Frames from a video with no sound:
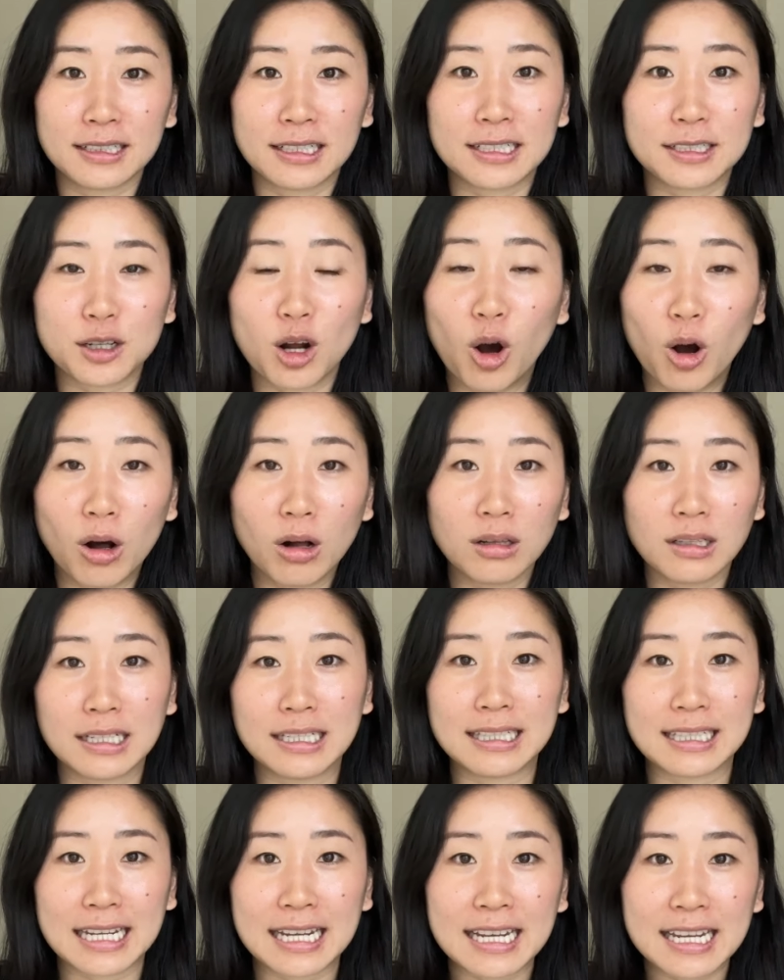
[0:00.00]
like tall
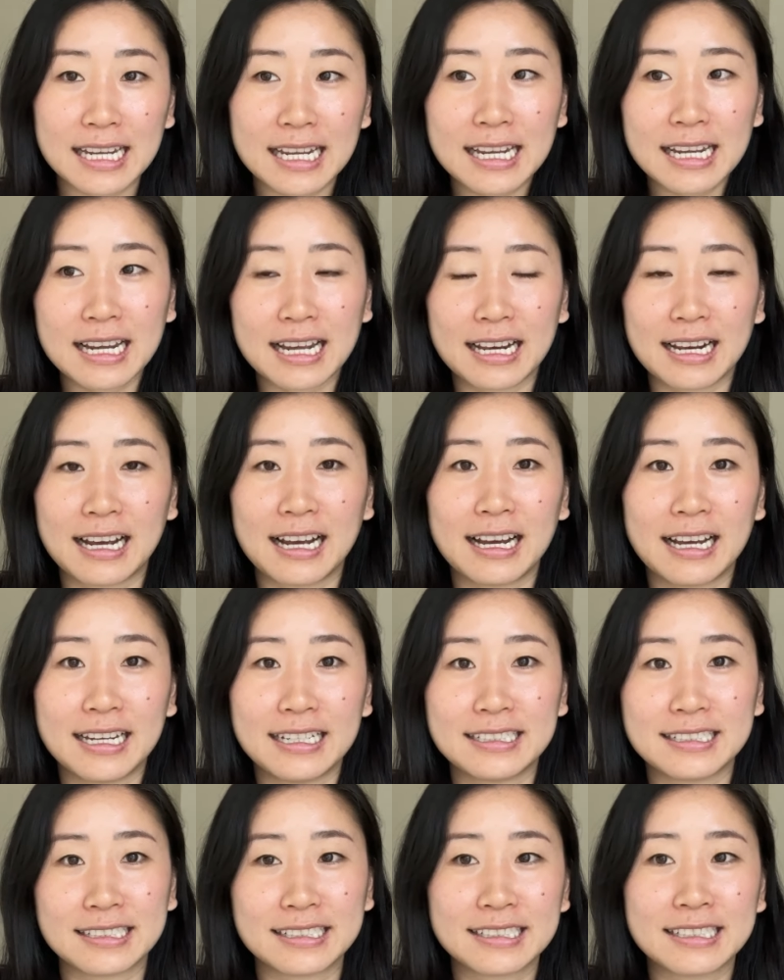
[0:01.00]
and lanky, and I
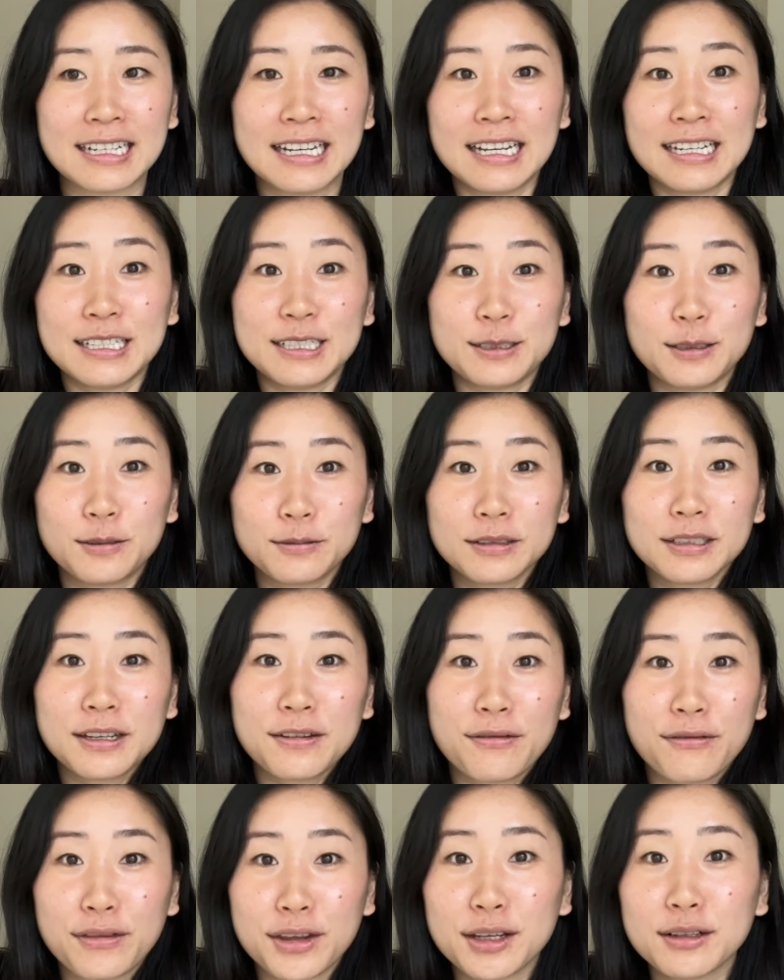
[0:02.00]
just don't really
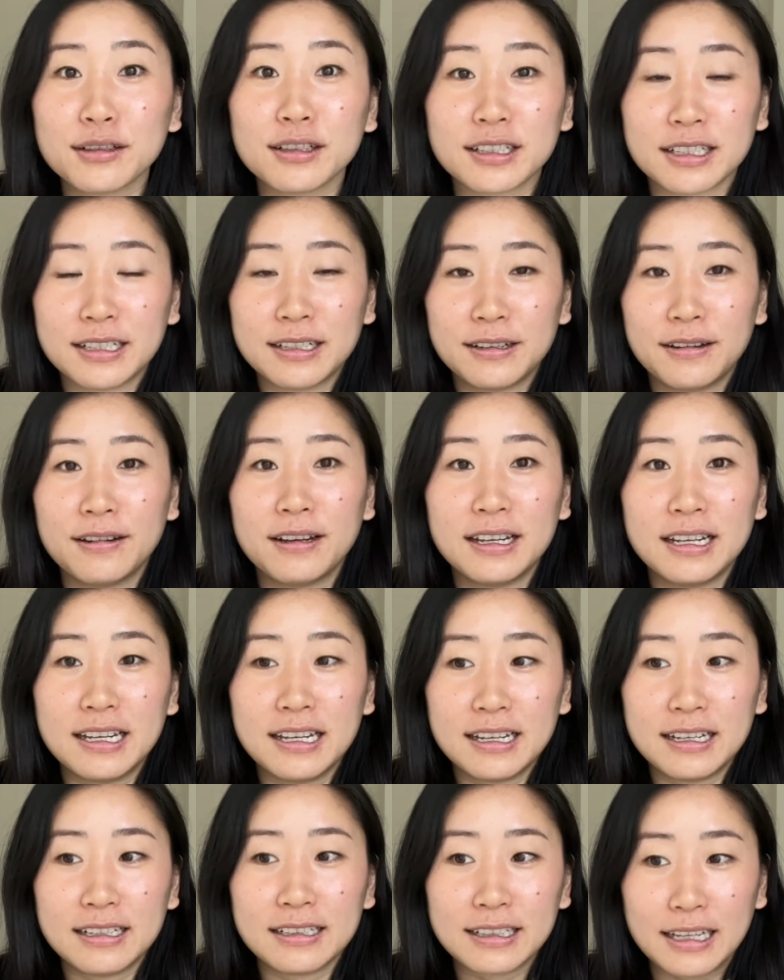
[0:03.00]
feel good
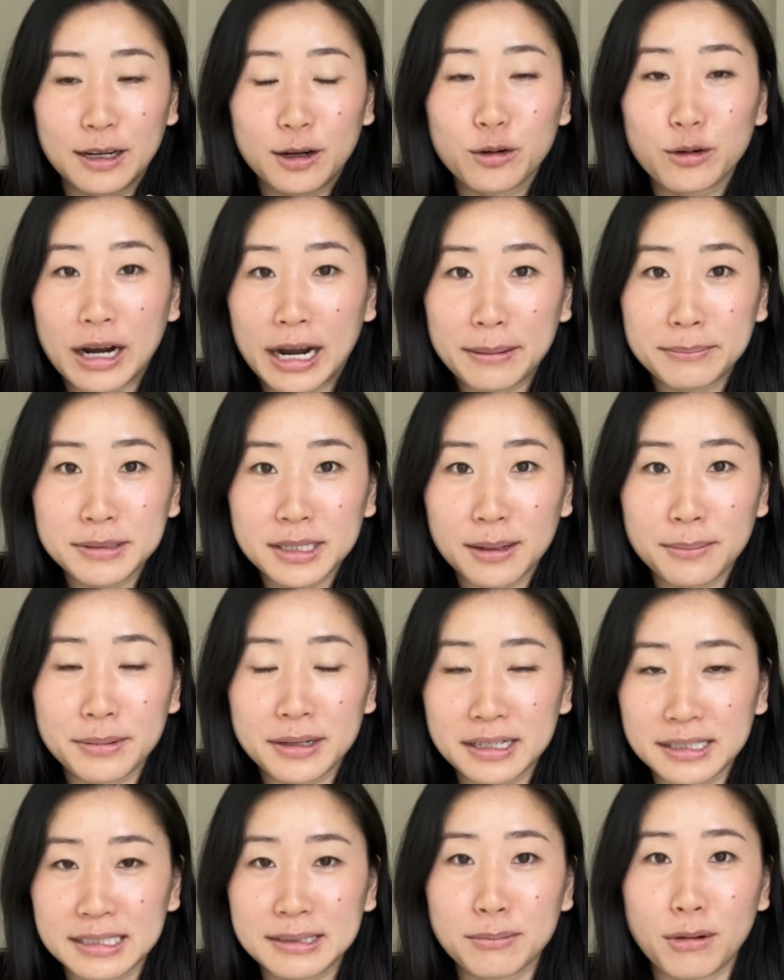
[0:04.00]
like cramped up
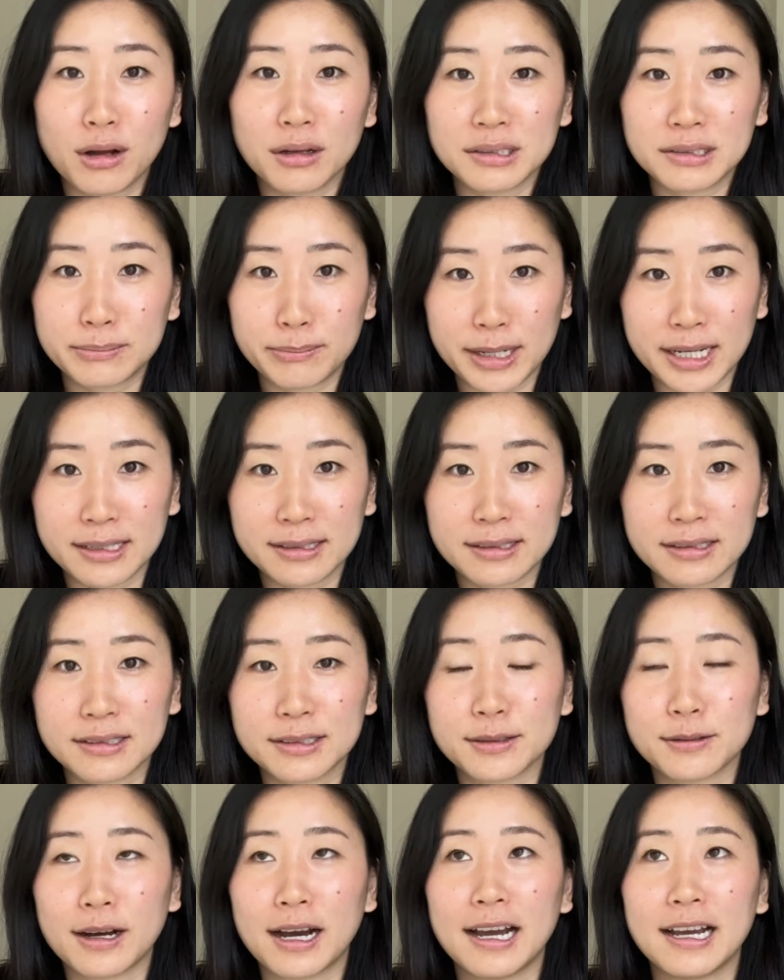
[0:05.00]
in a small space.
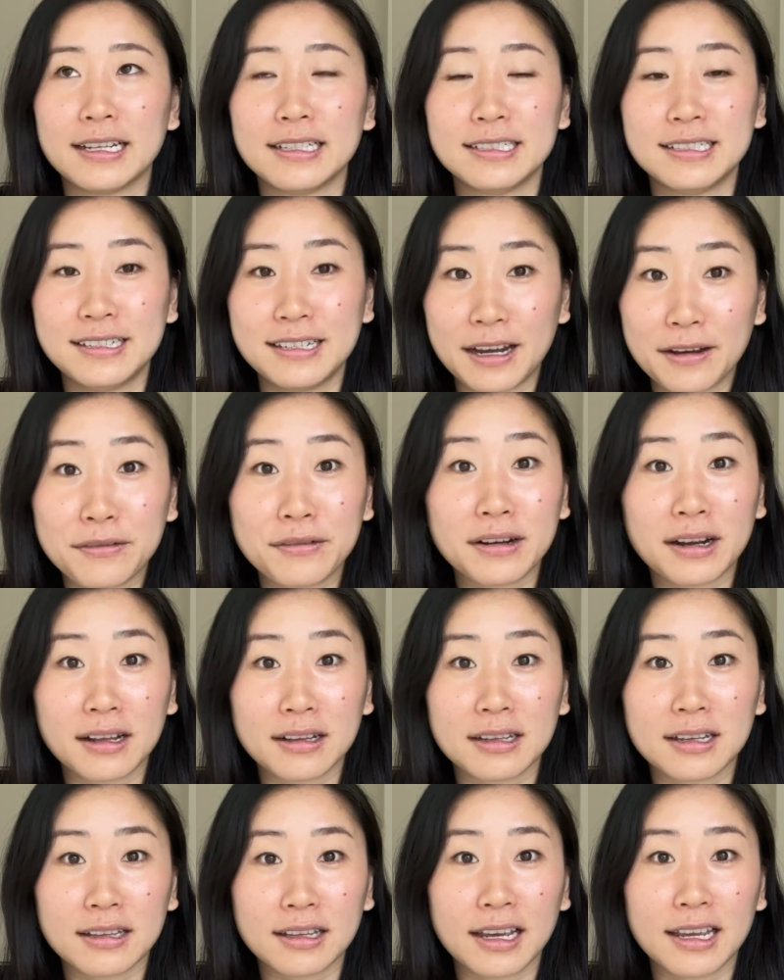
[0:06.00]
So I
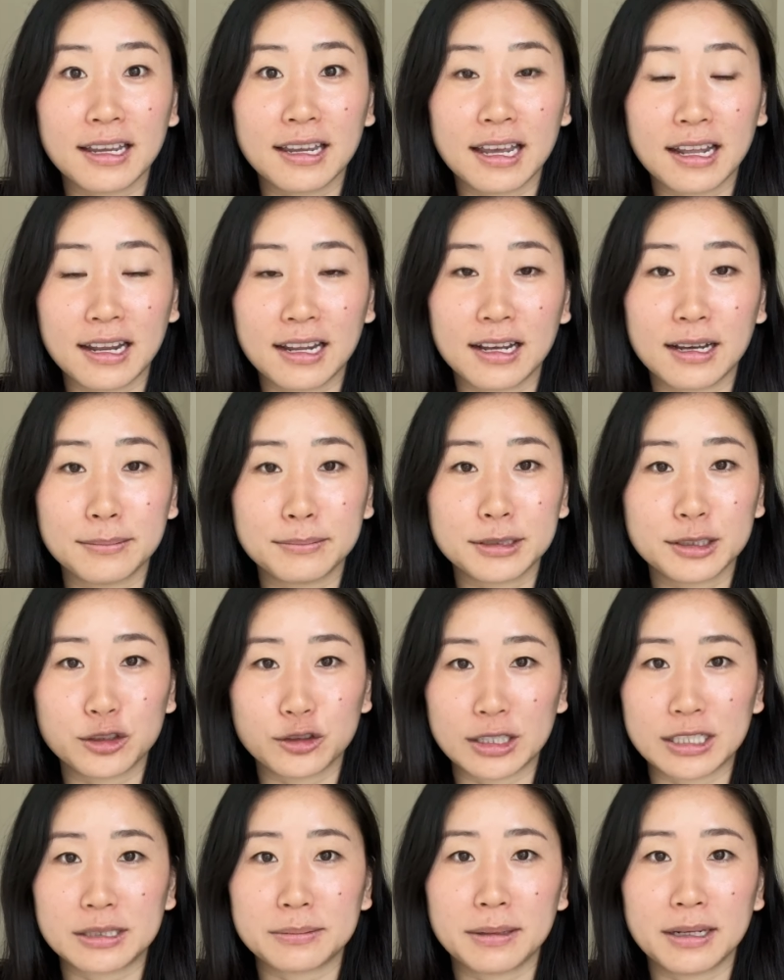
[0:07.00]
definitely like getting up to
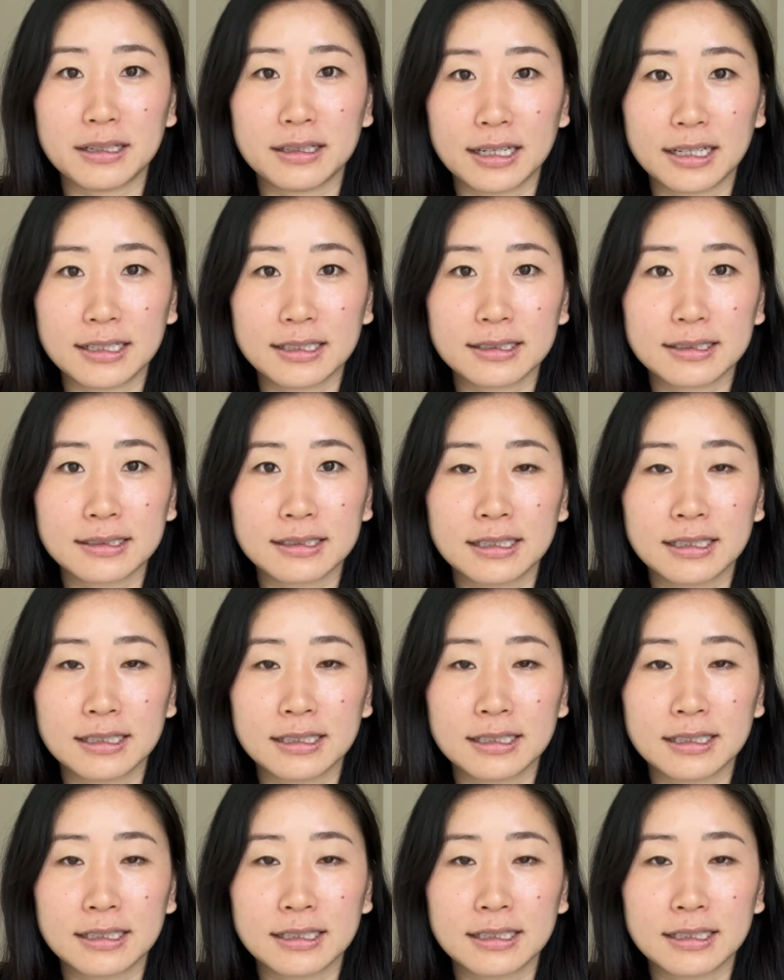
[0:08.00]
stretch my legs.